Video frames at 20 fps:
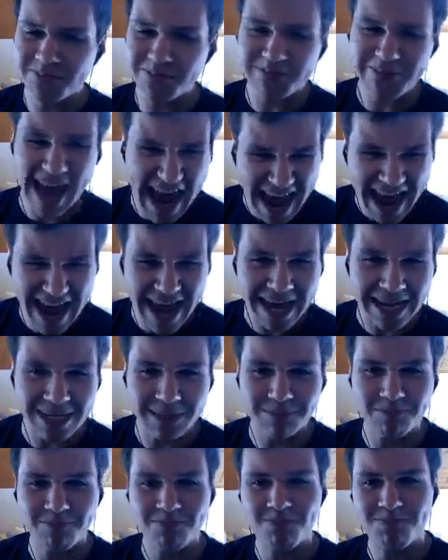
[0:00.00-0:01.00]

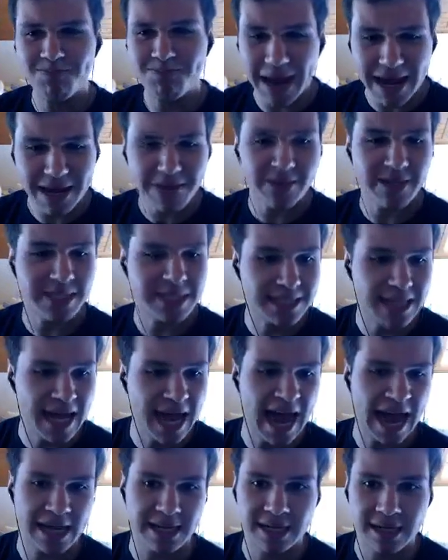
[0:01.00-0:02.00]
ass
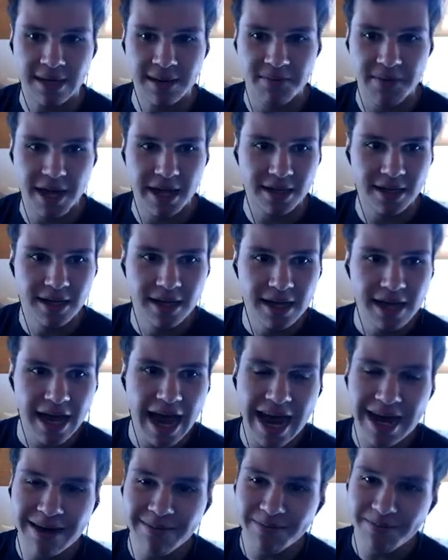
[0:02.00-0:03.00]
babysat in the mid.
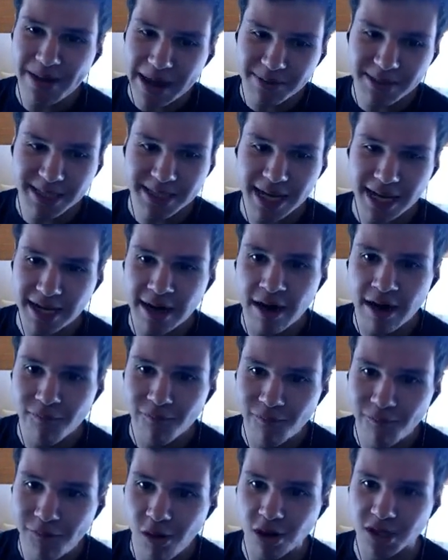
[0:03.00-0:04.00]
And babysat in the
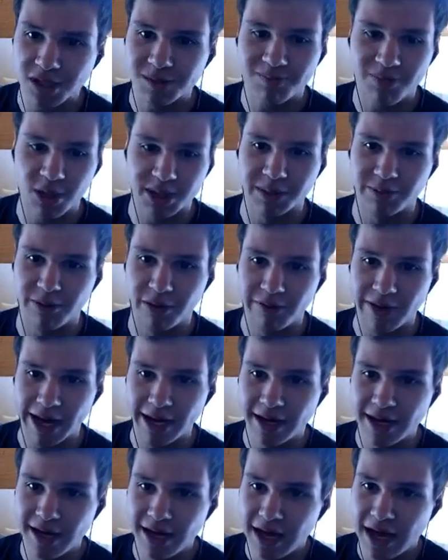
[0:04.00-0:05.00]
worst possible
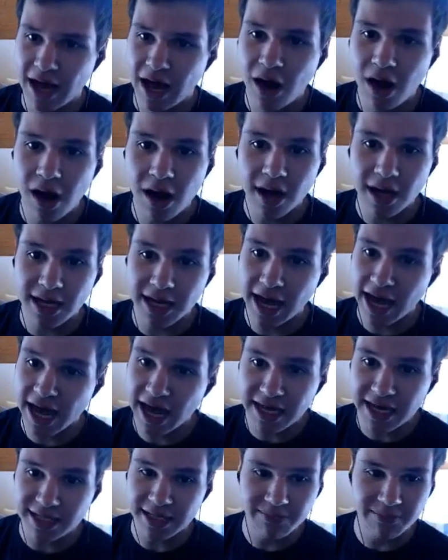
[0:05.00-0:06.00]
way. I
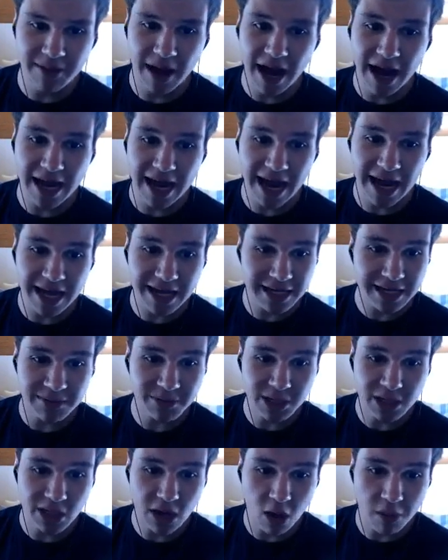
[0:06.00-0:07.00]
hate him. I hate him
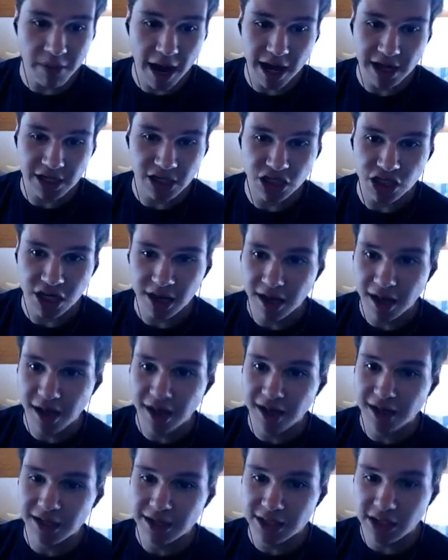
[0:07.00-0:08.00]
so much.
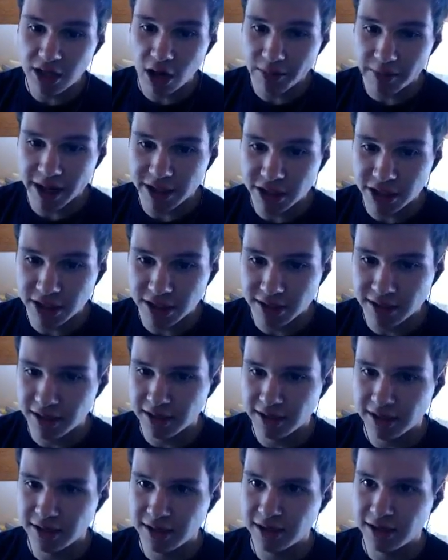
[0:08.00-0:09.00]
So much.
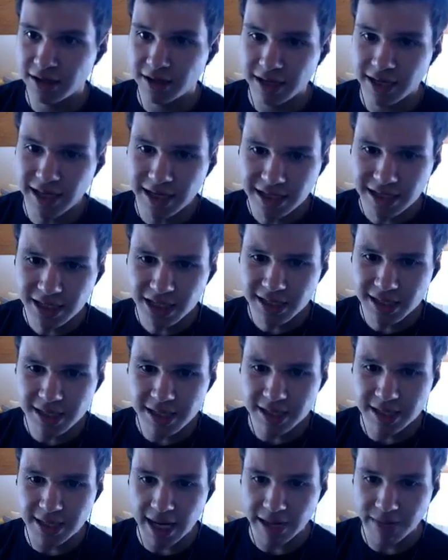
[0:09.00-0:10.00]
Like, it's just a
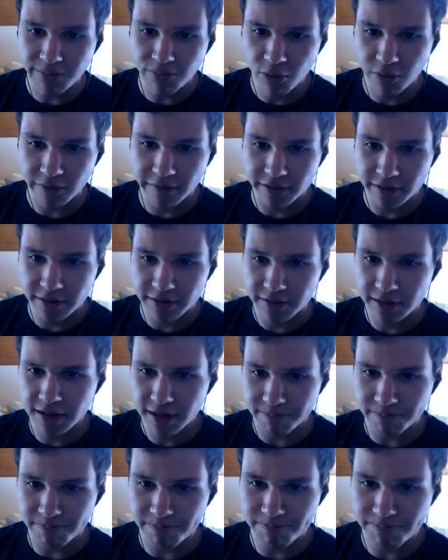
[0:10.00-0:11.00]
dick move.
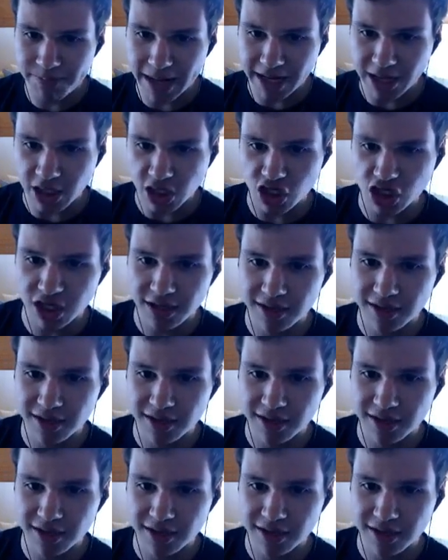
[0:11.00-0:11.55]
Little bitch.